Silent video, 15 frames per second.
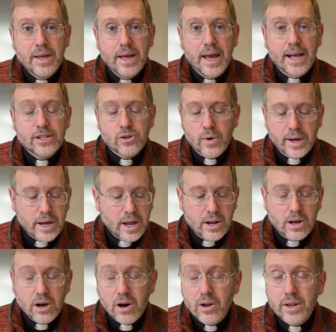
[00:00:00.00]
And so I got a
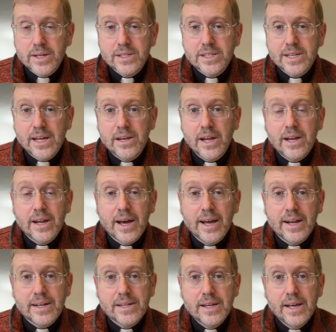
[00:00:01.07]
call on Sunday
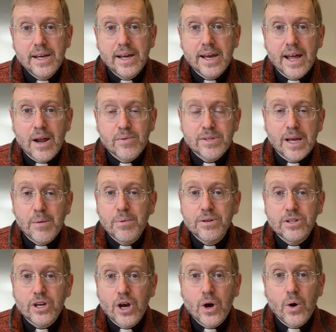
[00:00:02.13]
night, and I was able
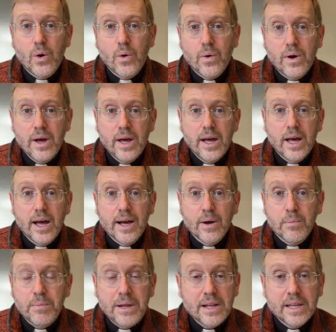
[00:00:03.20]
to go uh,
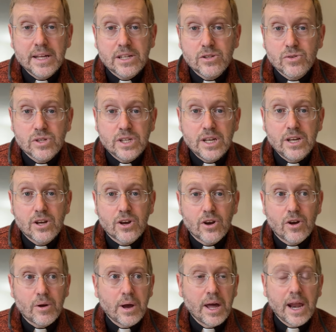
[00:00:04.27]
immediately to see
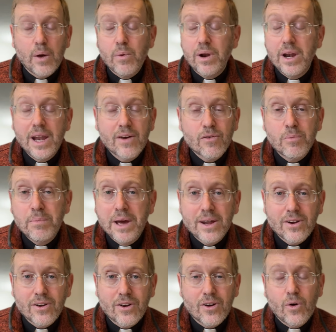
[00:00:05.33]
her, and I would have never met
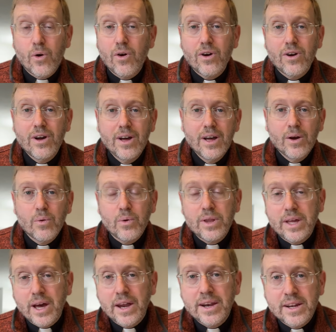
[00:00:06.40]
her or
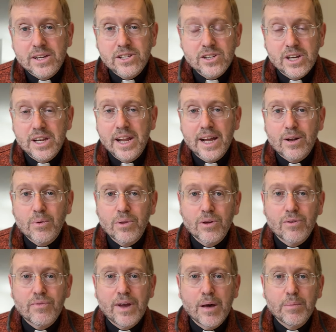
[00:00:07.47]
really gotten to connect with
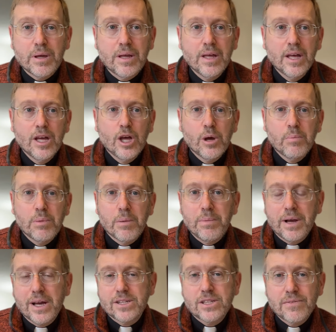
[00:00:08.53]
her family. But
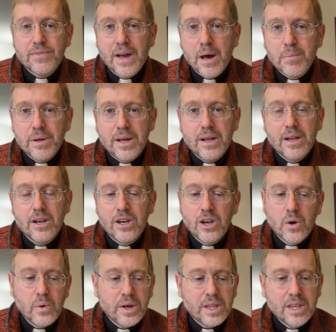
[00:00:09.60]
because the family,
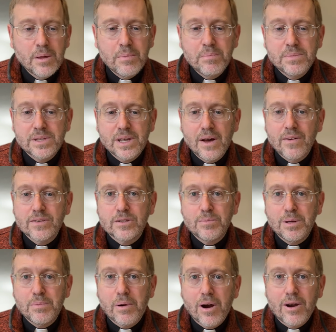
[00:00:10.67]
knowing themselves to
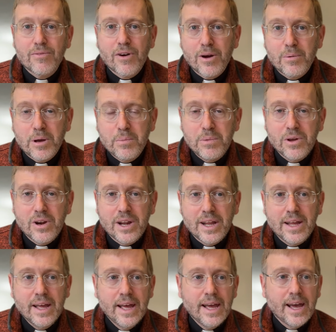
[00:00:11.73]
be part of our
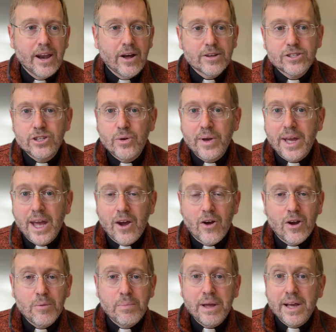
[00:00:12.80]
community, and also knowing
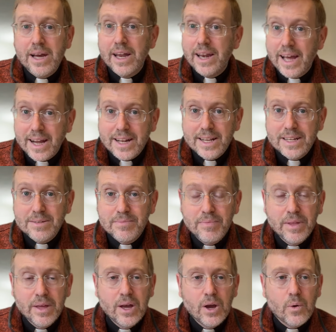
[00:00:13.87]
Erin being connected,
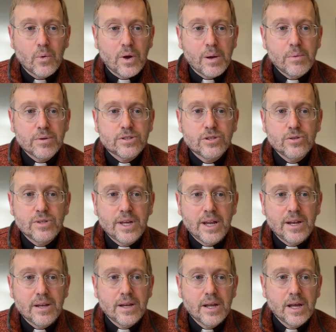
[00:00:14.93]
we're able to
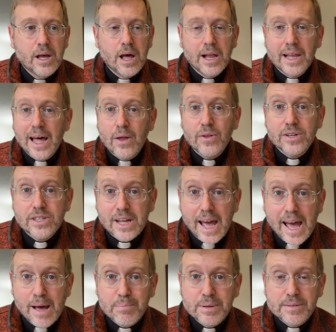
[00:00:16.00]
then allow this to
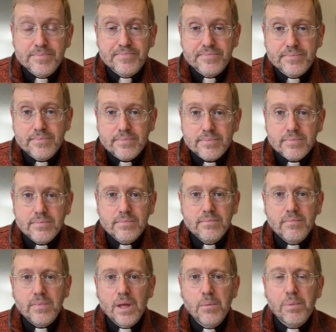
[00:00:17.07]
happen.
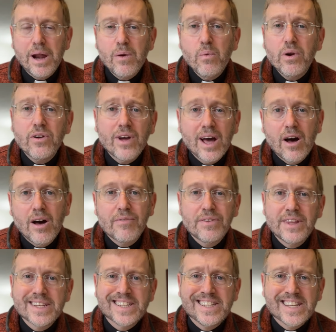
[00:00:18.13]
But I wonder how often
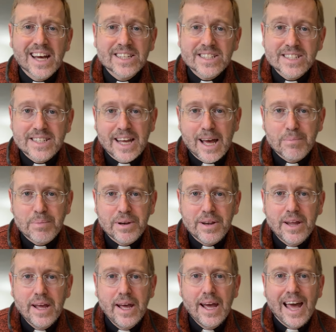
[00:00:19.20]
this doesn't happen.
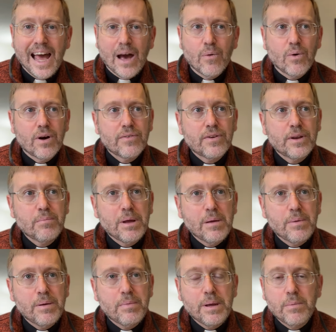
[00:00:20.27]
How often
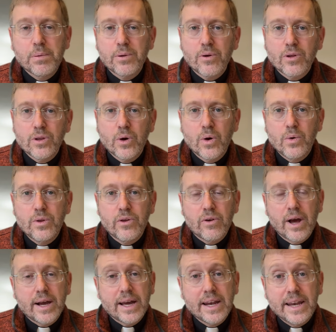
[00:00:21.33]
maybe people are alone, they're
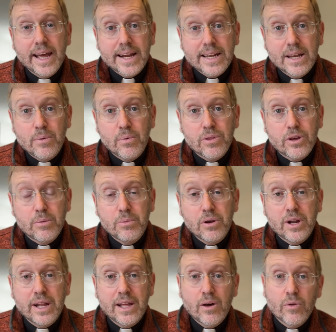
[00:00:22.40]
not connected with a
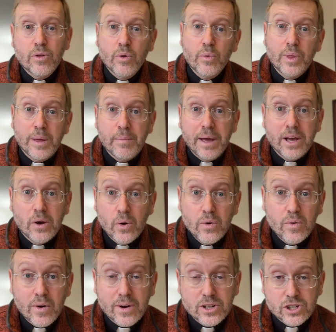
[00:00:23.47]
community, although they may go
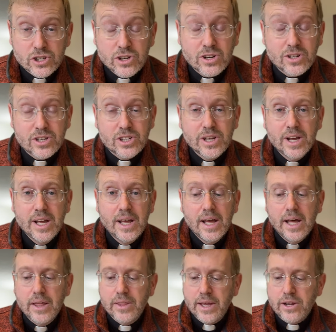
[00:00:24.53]
to our church,
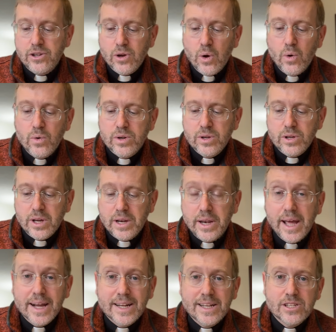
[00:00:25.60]
they don't
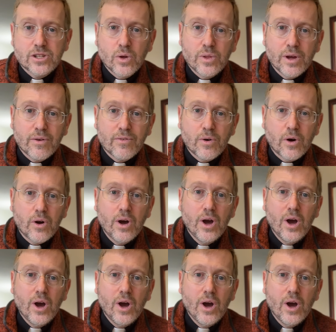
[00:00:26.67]
connect, and so therefore